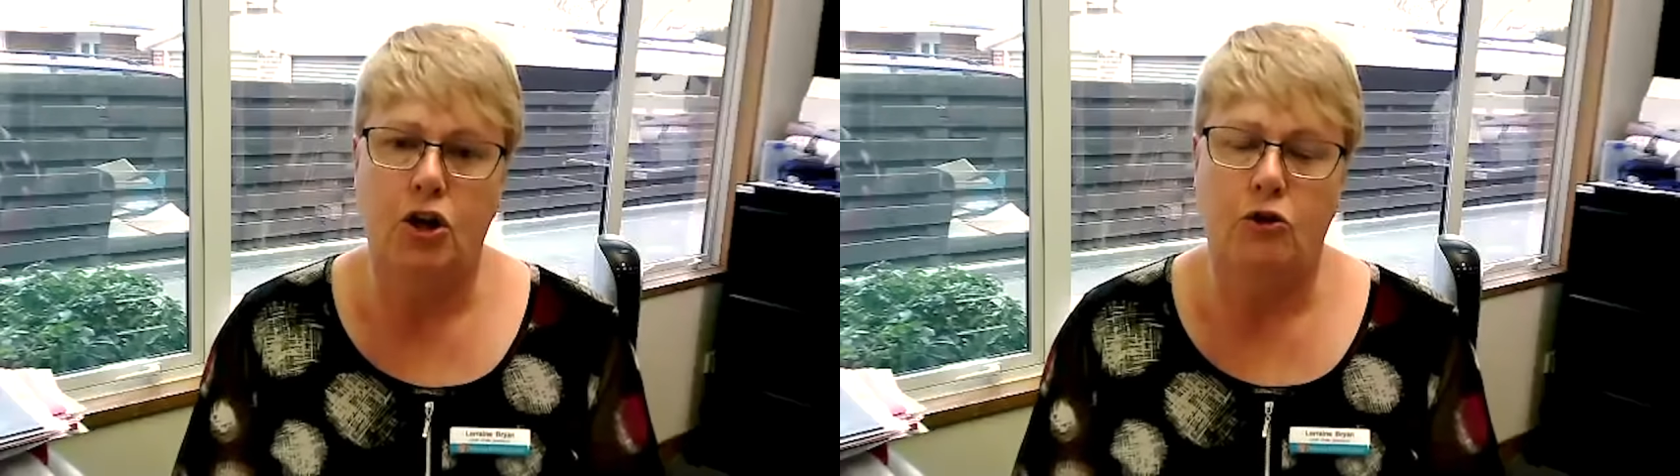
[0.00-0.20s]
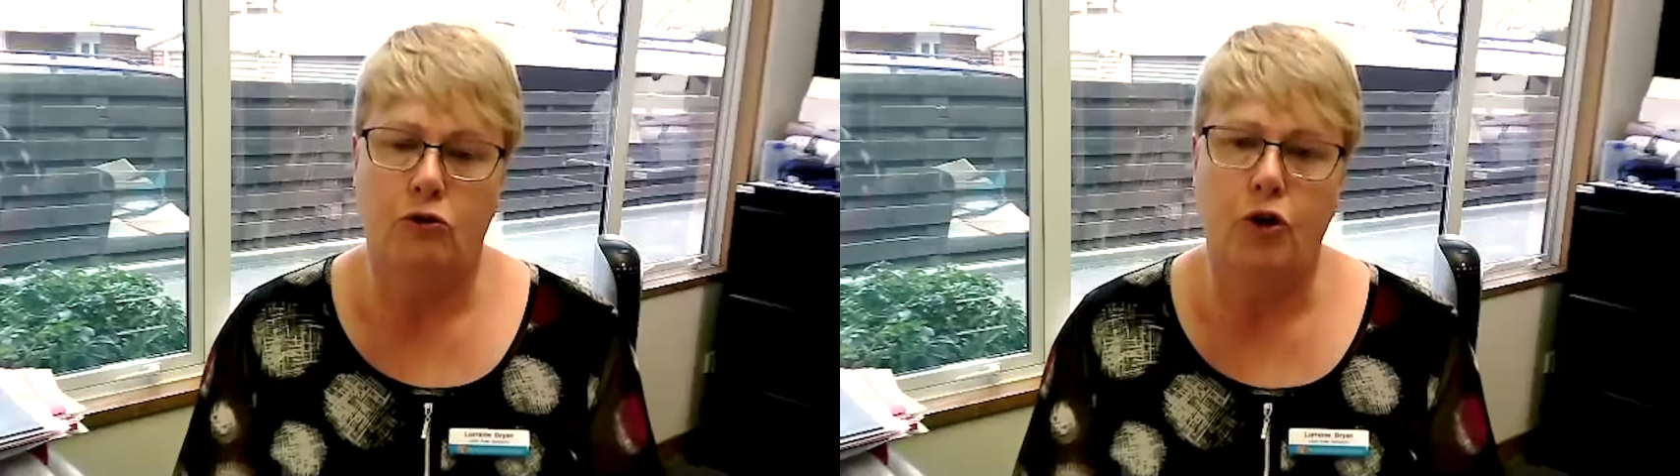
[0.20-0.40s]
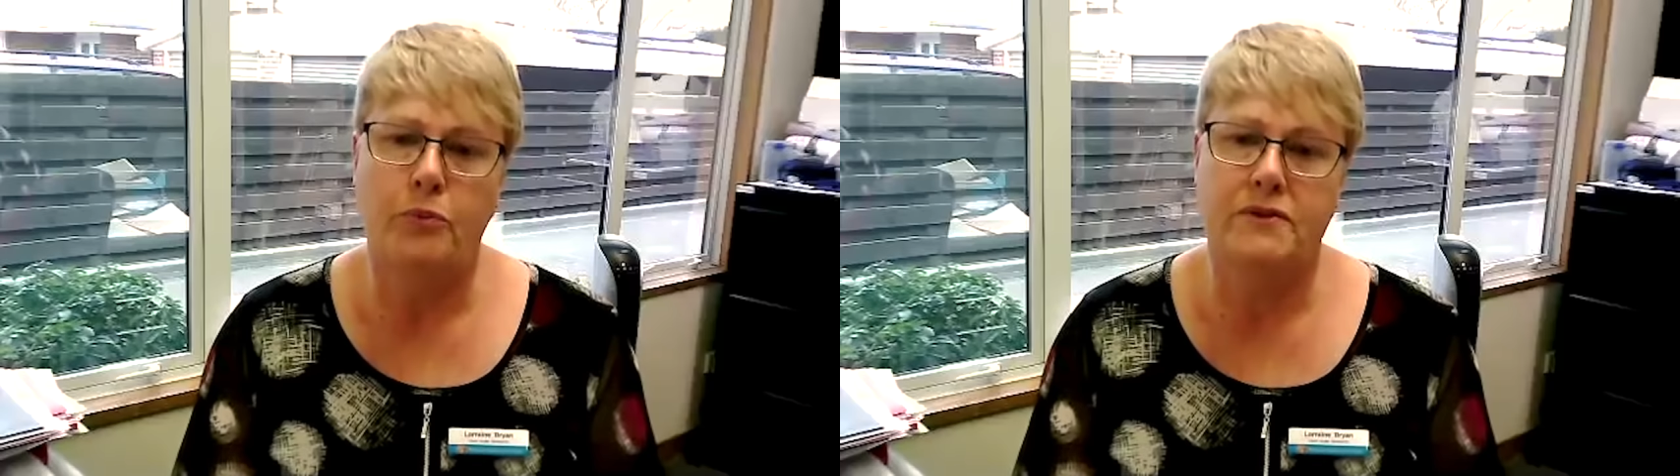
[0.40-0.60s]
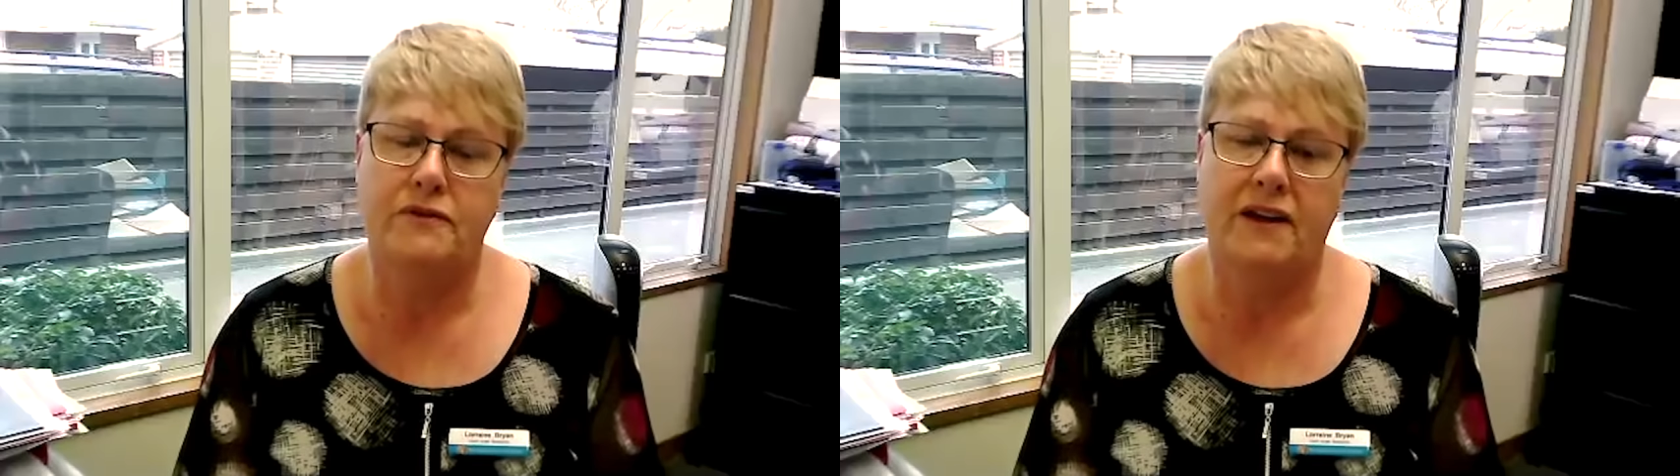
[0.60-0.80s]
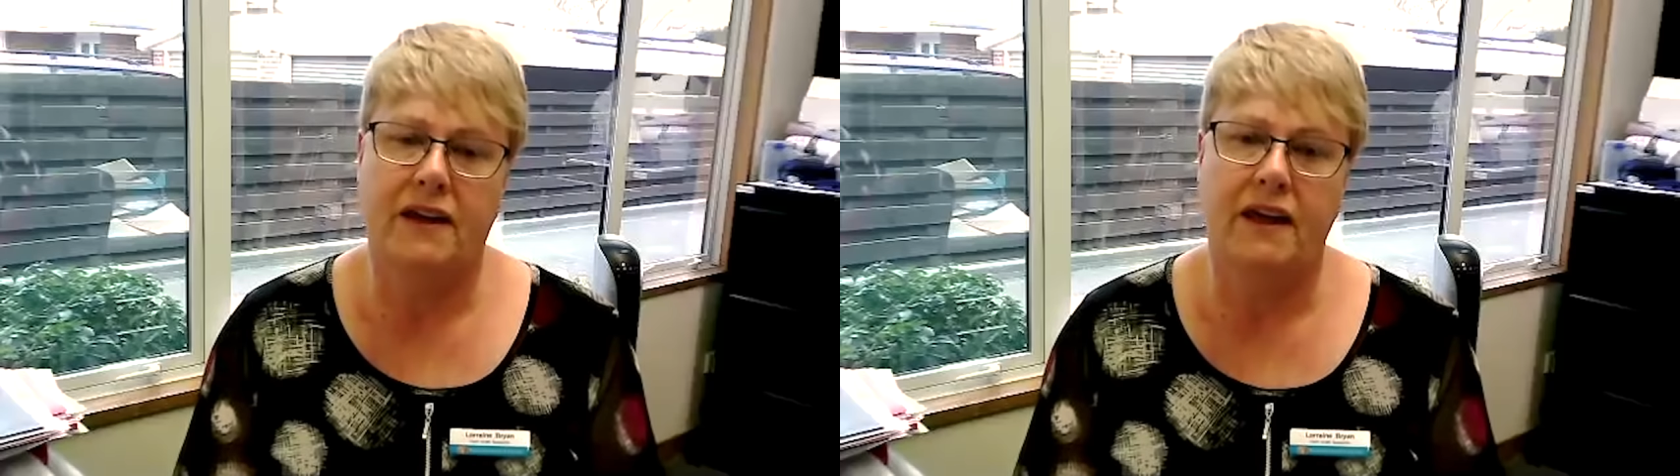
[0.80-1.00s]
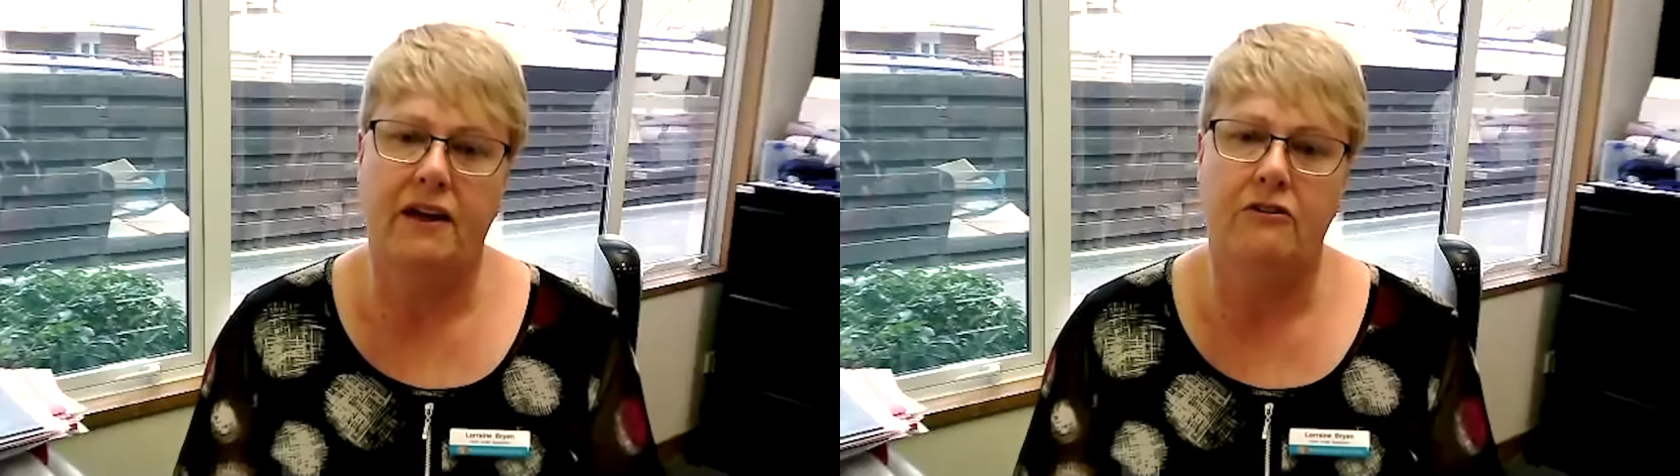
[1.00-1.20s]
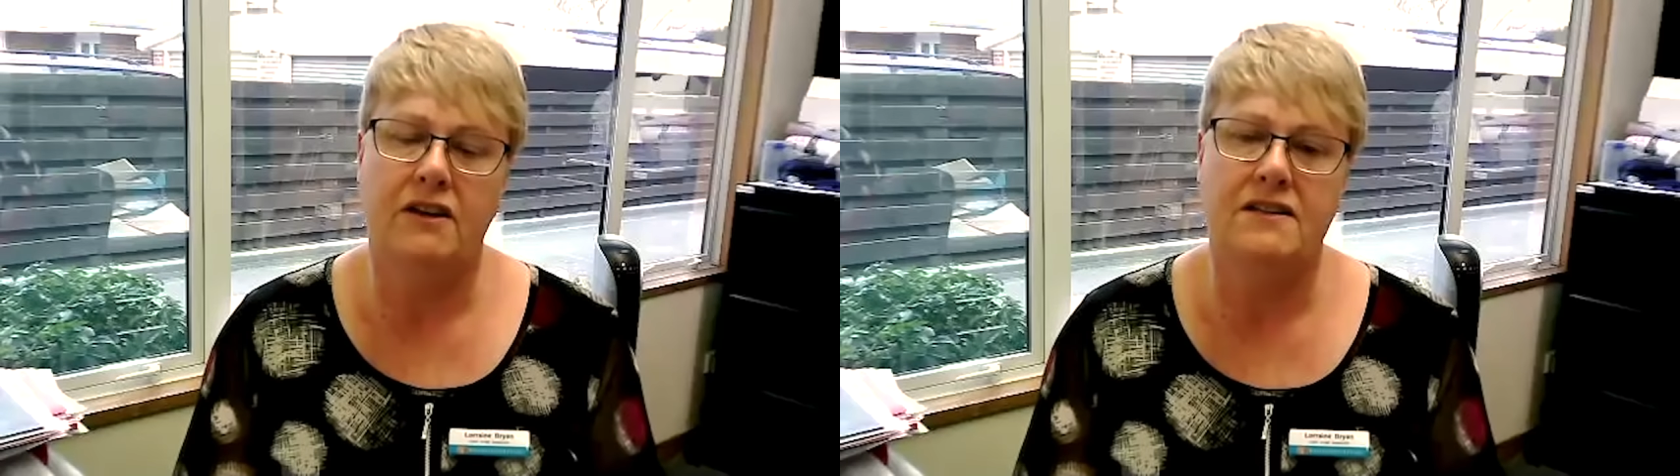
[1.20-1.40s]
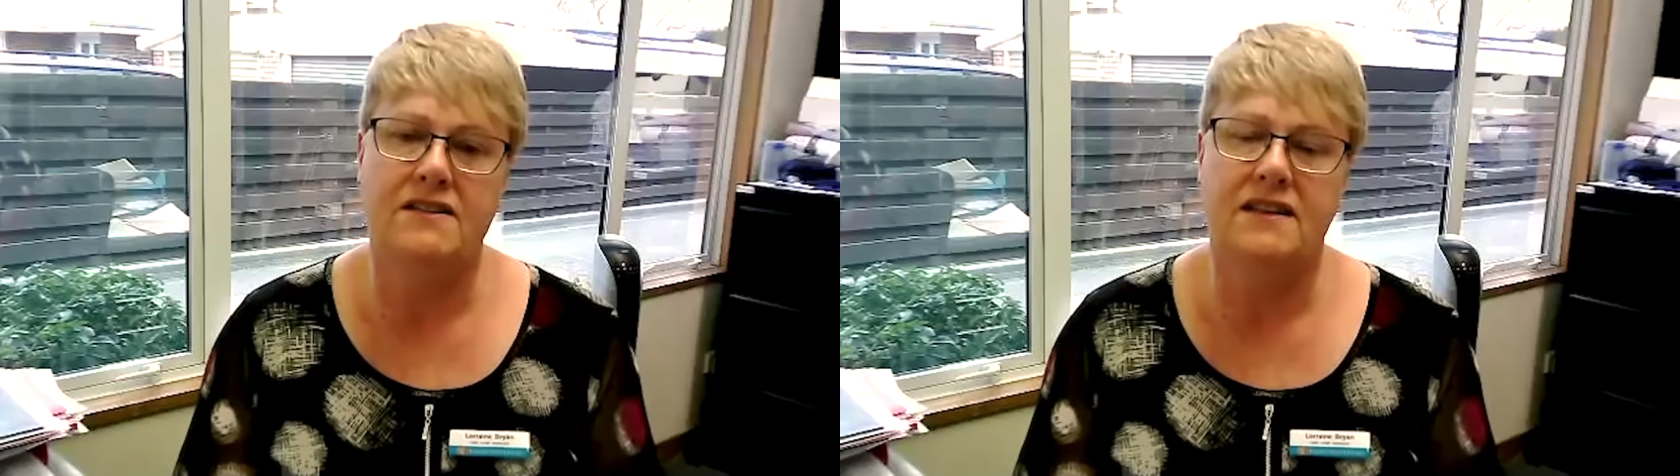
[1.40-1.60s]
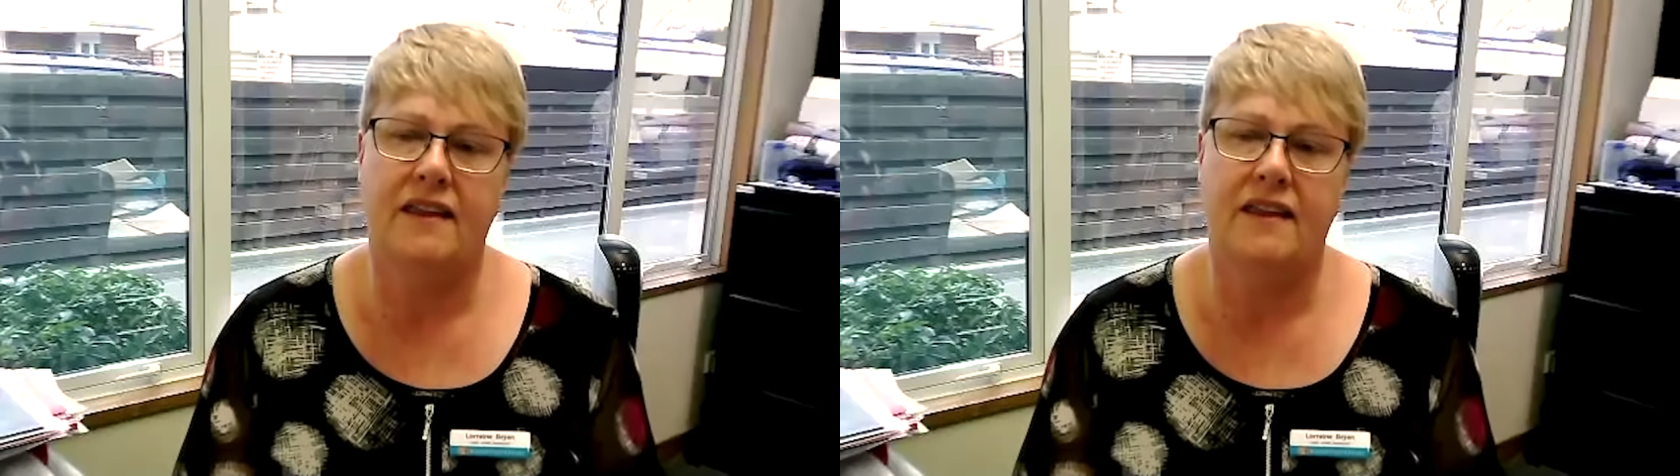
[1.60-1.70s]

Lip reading: groups for carers.